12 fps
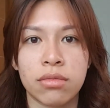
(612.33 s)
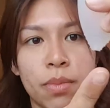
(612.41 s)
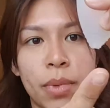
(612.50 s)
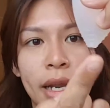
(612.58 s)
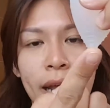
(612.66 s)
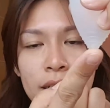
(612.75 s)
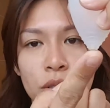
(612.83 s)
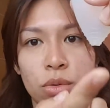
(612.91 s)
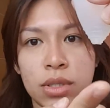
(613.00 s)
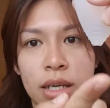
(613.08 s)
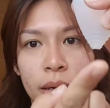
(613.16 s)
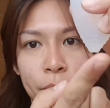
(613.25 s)
Mine has no
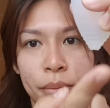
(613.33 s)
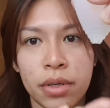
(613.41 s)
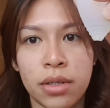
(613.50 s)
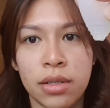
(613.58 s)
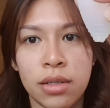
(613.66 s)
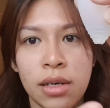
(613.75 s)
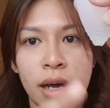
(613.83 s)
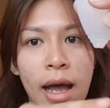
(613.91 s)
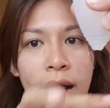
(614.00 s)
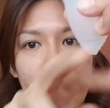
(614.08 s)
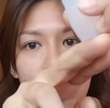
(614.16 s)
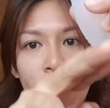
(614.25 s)
tip.
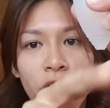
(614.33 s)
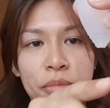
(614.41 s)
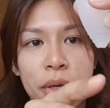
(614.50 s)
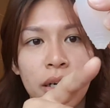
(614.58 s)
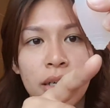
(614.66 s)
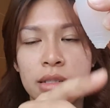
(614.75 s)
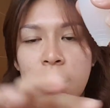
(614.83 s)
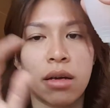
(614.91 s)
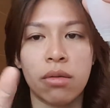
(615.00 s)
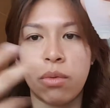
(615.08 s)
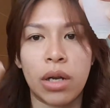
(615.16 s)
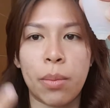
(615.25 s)
I cut it off because
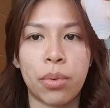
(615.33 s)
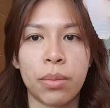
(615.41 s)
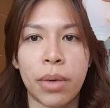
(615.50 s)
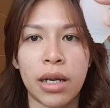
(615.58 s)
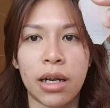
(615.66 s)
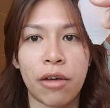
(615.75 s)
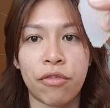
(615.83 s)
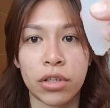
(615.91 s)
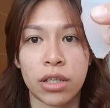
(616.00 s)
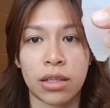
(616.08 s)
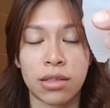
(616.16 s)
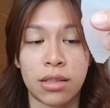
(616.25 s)
when I put mine in, I feel
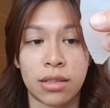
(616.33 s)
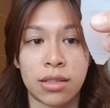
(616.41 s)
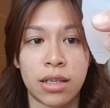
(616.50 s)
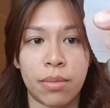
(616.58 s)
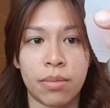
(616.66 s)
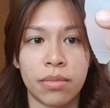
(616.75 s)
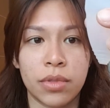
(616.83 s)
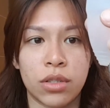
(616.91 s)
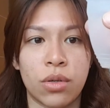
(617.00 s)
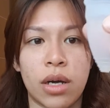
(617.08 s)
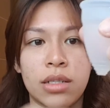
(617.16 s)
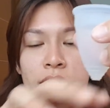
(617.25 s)
the tip,
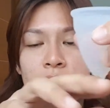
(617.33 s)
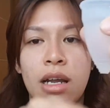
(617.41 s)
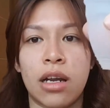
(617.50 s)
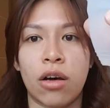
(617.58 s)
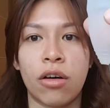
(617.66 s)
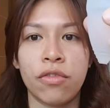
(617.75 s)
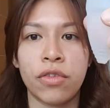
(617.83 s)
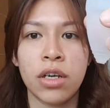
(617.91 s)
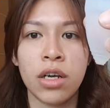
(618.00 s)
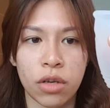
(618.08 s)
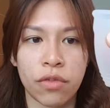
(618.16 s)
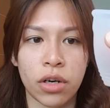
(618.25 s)
so I just cut it off.
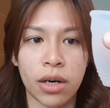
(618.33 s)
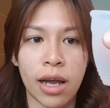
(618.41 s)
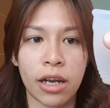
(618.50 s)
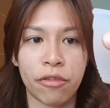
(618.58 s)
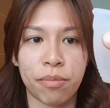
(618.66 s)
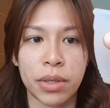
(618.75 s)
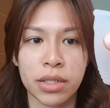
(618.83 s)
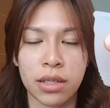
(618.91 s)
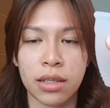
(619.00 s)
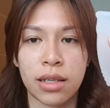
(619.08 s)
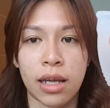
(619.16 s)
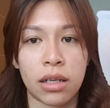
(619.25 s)
So if you're a kind of
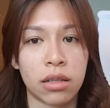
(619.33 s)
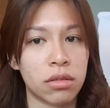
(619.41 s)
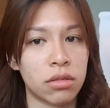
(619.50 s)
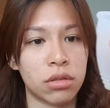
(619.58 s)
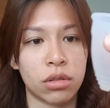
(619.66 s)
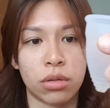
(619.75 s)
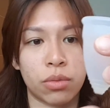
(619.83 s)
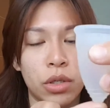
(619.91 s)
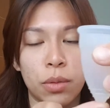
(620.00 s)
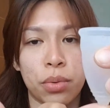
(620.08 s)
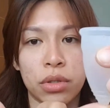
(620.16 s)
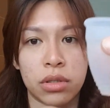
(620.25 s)
person that, you know, when
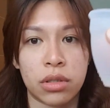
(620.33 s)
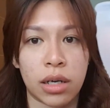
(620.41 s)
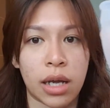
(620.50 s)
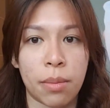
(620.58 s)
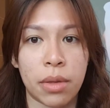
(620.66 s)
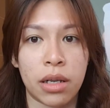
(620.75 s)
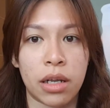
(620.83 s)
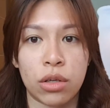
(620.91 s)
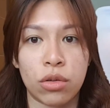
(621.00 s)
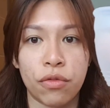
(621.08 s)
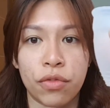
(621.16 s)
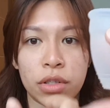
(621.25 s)
you put the cup in and you
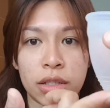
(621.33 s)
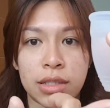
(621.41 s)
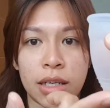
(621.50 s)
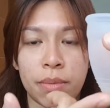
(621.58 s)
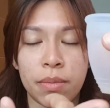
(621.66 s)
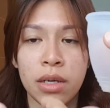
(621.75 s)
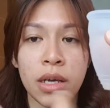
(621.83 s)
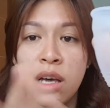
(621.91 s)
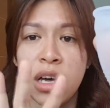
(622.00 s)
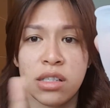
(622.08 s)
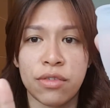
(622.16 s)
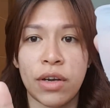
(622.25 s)
don't feel the tip,
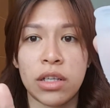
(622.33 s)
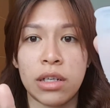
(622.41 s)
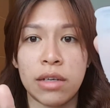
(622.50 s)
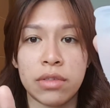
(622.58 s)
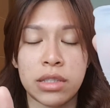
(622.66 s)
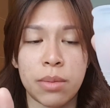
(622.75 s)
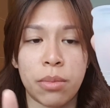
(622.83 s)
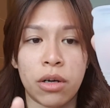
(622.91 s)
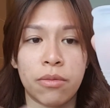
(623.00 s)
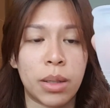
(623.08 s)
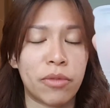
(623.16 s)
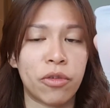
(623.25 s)
it's fine to leave the tip
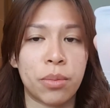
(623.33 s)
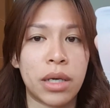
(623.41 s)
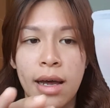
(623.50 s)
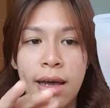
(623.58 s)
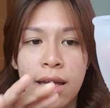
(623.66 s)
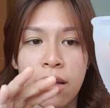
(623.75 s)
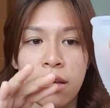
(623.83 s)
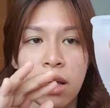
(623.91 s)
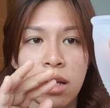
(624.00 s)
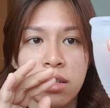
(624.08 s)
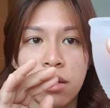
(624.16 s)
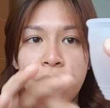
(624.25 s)
on, but for me, I
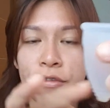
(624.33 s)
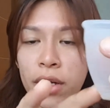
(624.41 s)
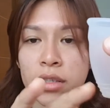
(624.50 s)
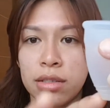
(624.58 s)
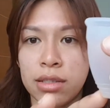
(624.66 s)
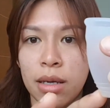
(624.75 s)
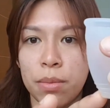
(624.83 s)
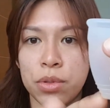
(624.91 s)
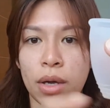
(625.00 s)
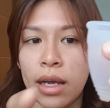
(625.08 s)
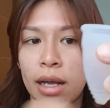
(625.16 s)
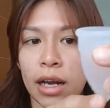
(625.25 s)
actually felt the tip, so
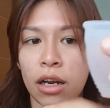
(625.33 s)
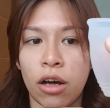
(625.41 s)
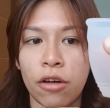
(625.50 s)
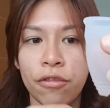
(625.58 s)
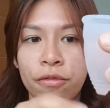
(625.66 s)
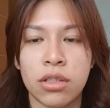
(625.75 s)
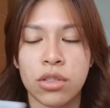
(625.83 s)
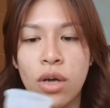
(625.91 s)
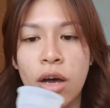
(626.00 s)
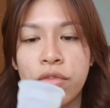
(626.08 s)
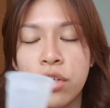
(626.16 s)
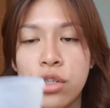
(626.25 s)
I cut it off. So
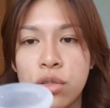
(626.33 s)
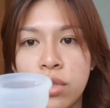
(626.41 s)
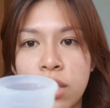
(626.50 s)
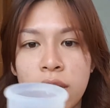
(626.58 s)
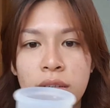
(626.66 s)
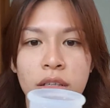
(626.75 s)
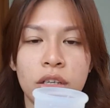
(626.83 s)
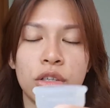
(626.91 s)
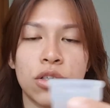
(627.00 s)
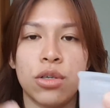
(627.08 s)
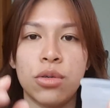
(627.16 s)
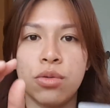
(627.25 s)
after you use it,
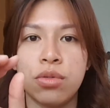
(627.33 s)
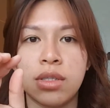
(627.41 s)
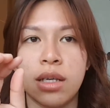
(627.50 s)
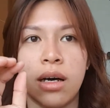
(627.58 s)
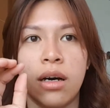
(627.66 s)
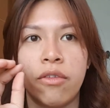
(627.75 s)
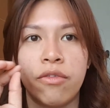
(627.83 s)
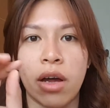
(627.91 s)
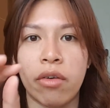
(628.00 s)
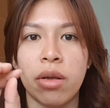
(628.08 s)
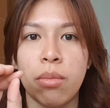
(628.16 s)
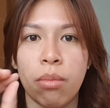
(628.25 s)
use a
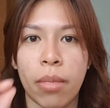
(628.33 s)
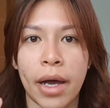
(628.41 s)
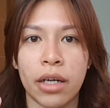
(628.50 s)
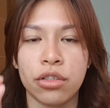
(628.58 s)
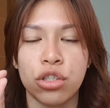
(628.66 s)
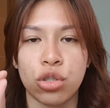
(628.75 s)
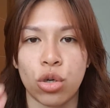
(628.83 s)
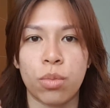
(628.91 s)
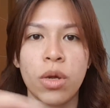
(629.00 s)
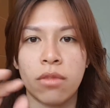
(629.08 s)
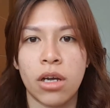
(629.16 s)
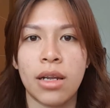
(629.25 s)
very mild
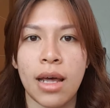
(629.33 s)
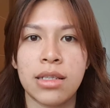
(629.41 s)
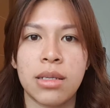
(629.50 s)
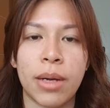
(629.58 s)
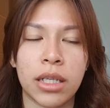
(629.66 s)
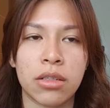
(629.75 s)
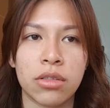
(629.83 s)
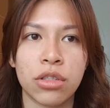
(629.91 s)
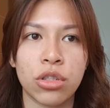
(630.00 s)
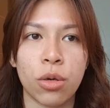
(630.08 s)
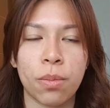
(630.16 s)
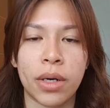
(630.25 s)
soap, not antibacterial
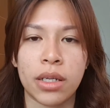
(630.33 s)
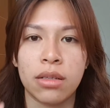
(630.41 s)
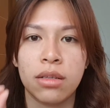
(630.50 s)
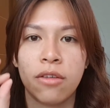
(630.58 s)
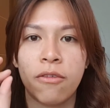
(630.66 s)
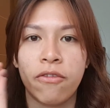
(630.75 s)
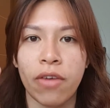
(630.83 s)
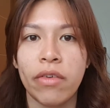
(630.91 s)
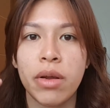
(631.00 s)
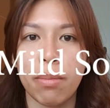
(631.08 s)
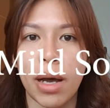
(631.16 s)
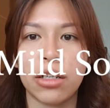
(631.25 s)
soap, but
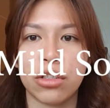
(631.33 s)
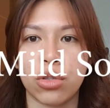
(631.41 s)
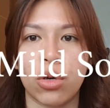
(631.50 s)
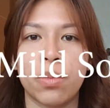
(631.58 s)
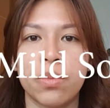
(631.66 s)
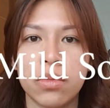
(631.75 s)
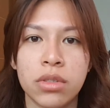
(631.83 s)
very mild soap.